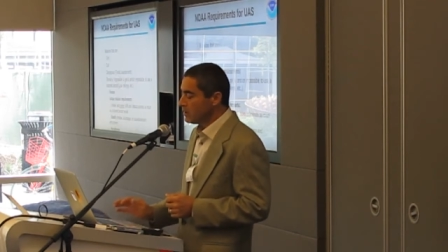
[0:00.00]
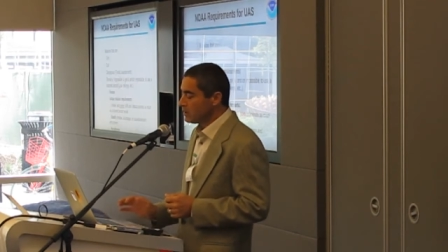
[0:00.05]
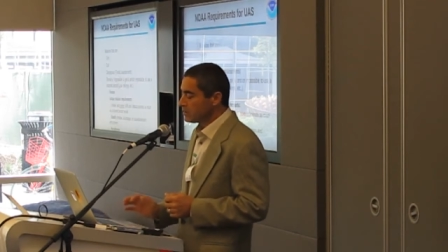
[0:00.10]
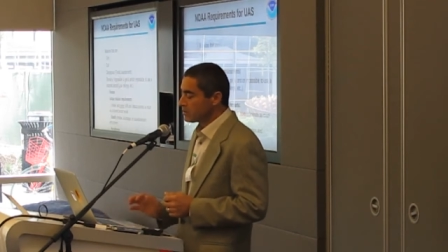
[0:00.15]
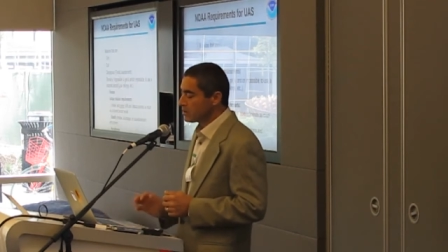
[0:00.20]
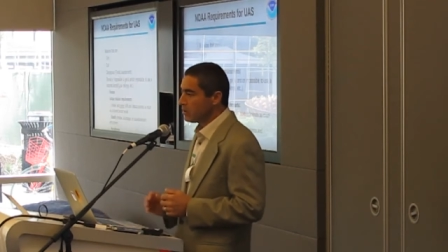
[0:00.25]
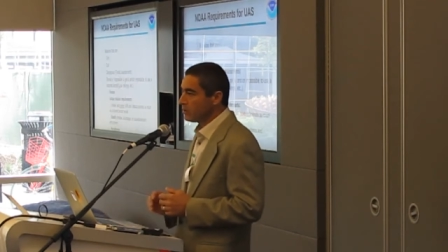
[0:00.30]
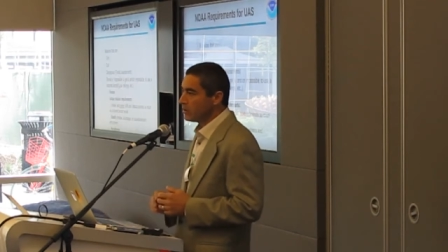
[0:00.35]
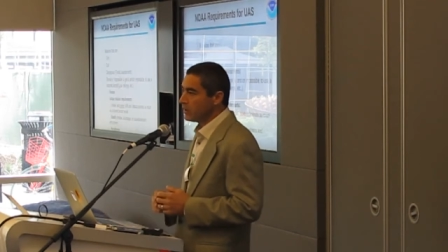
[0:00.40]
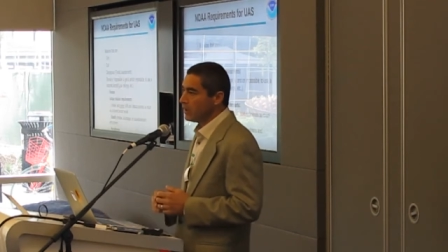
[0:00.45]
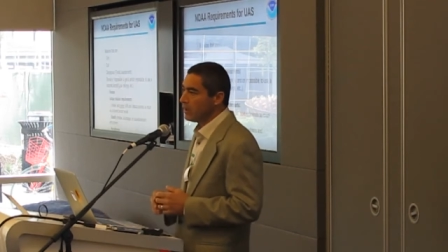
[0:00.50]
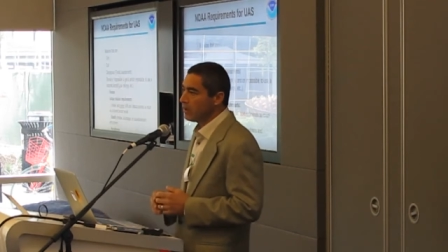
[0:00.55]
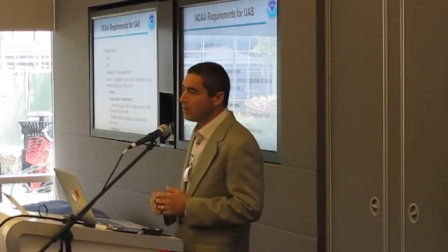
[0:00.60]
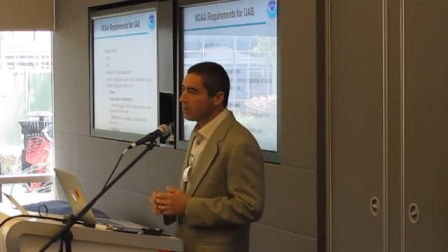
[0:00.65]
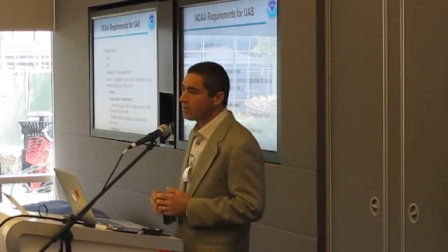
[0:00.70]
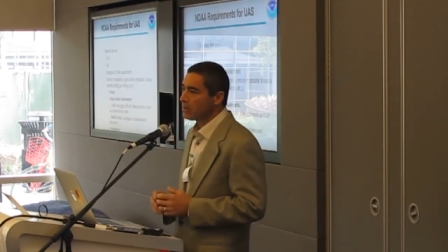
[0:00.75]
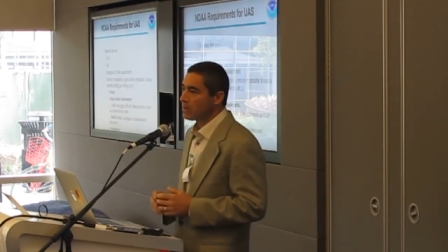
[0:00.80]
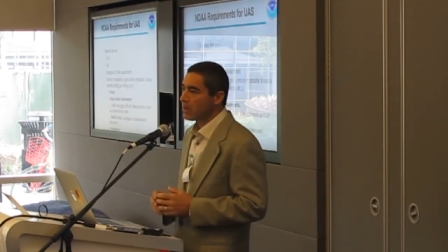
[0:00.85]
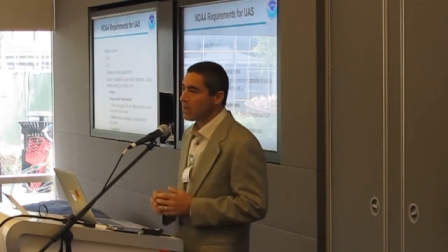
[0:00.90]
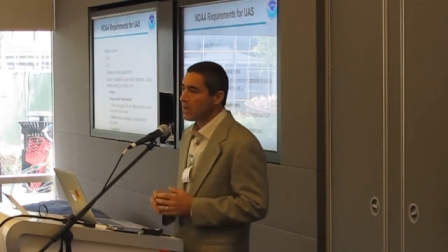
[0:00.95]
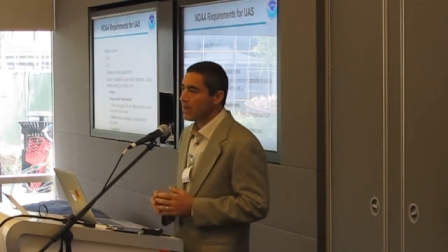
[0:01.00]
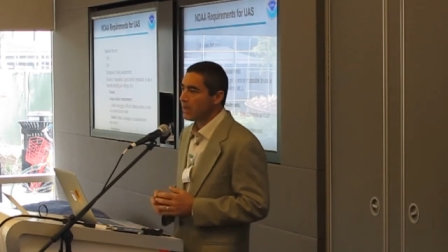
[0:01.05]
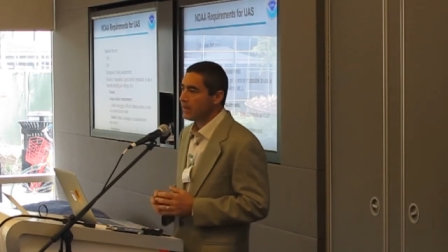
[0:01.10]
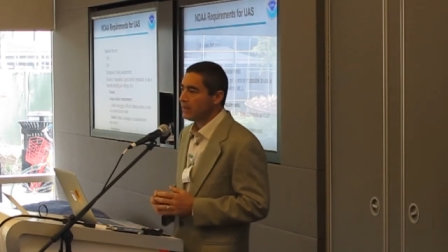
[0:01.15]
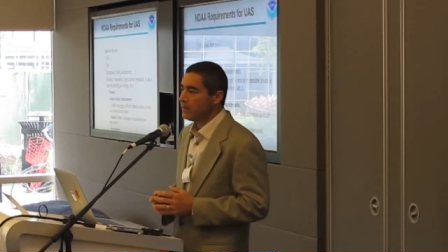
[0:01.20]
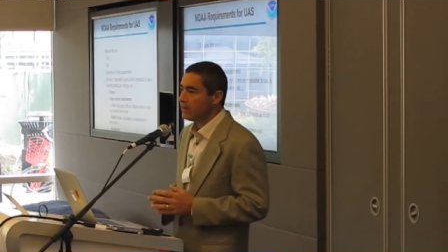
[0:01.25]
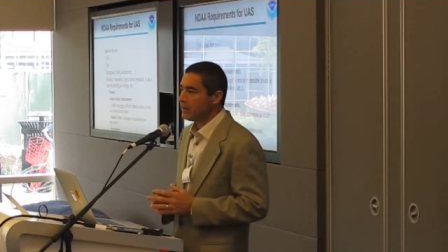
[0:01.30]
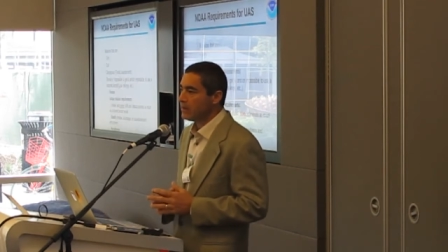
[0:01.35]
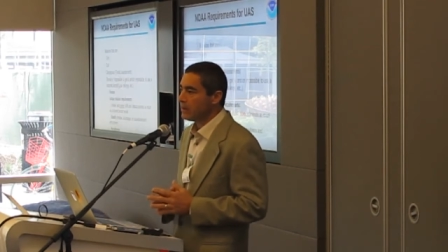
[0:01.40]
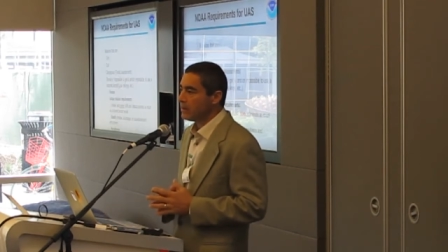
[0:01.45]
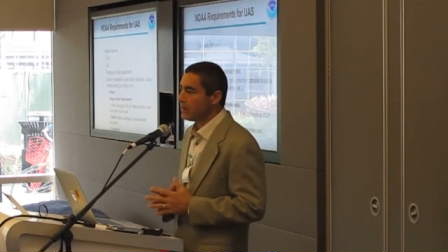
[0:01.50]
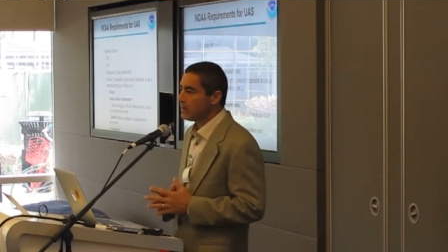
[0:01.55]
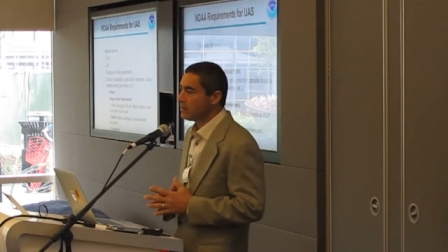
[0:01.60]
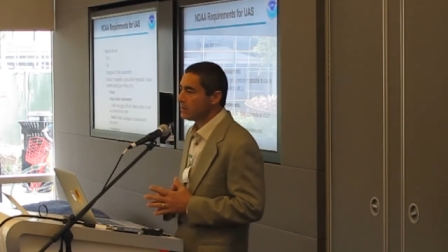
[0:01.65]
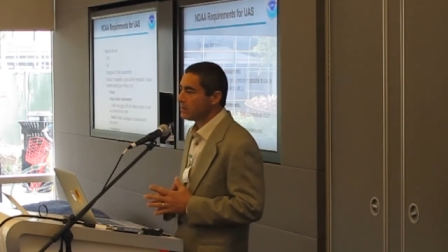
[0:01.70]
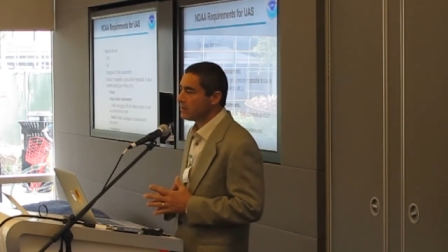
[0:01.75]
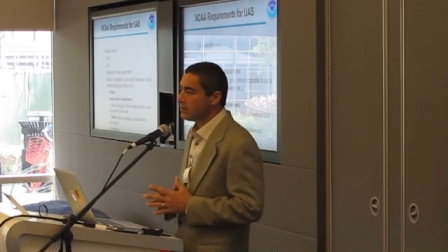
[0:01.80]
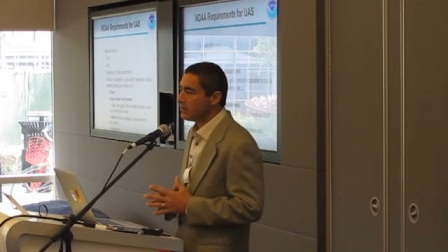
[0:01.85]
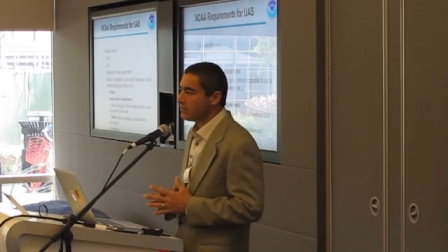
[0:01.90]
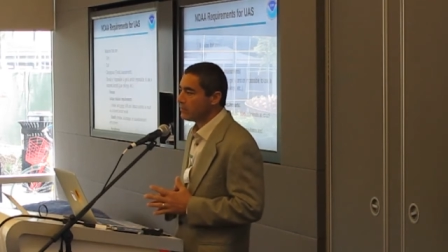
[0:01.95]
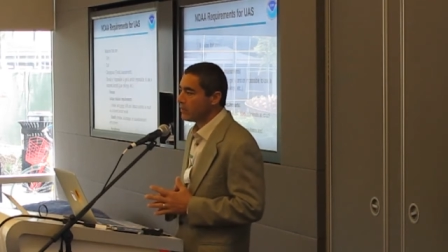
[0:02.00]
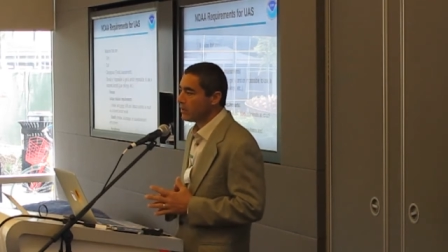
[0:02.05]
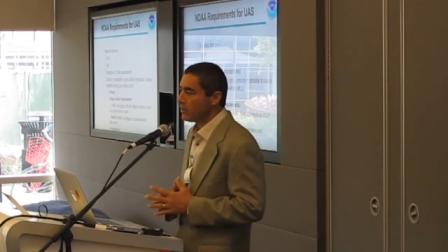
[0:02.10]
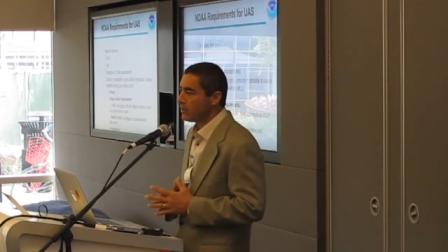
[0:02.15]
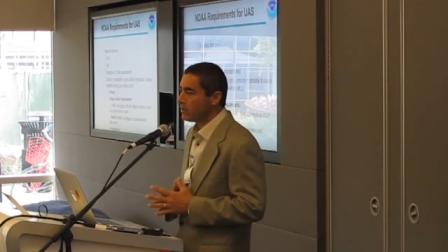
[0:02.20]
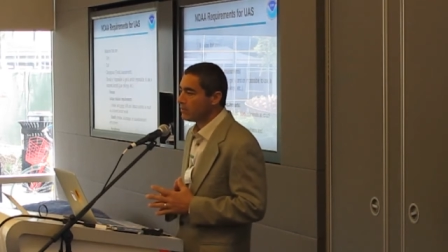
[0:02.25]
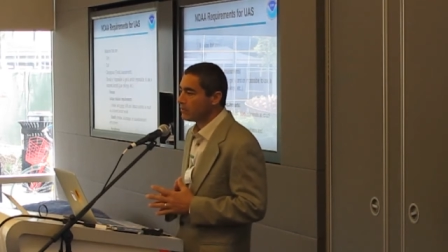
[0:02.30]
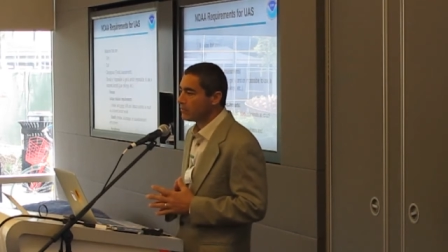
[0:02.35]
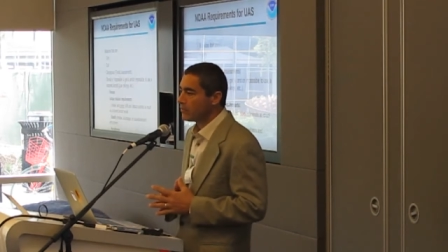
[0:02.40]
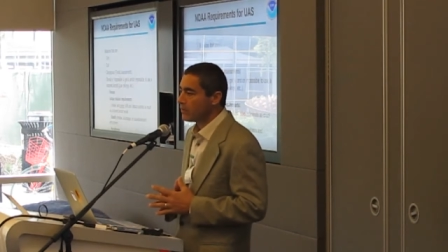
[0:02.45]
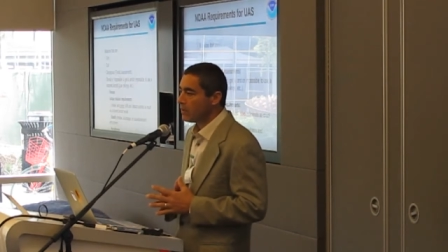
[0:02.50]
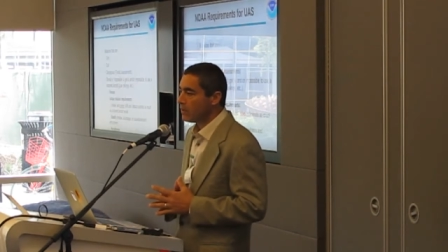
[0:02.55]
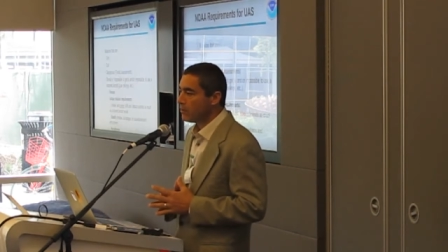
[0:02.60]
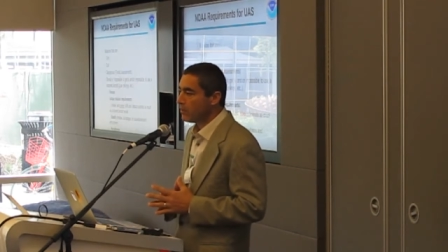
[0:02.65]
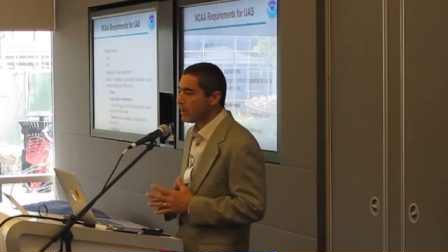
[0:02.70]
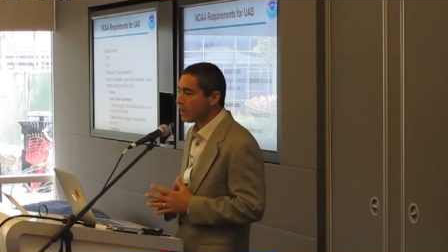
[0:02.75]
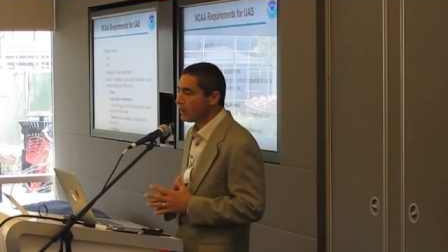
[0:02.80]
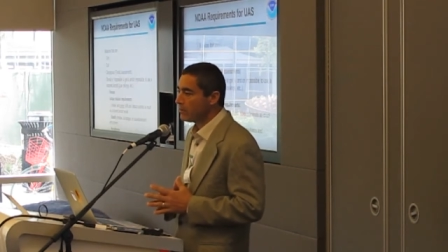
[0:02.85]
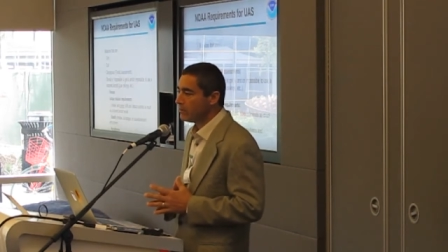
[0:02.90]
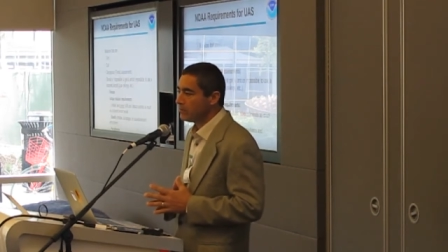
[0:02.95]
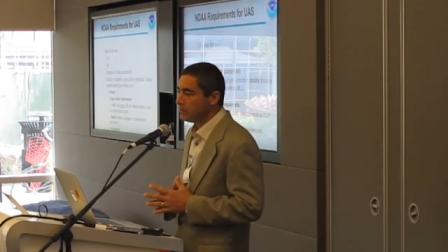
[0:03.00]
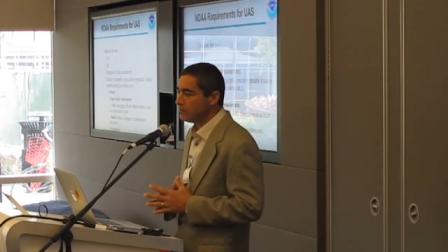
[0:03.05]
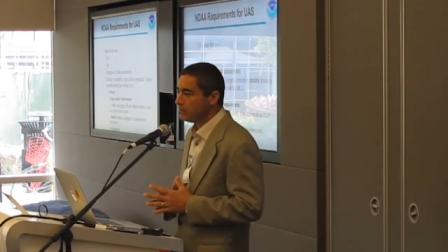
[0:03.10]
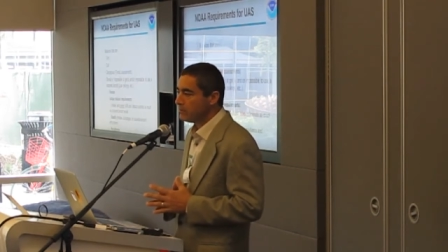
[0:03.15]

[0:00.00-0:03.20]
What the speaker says: So you hear a lot about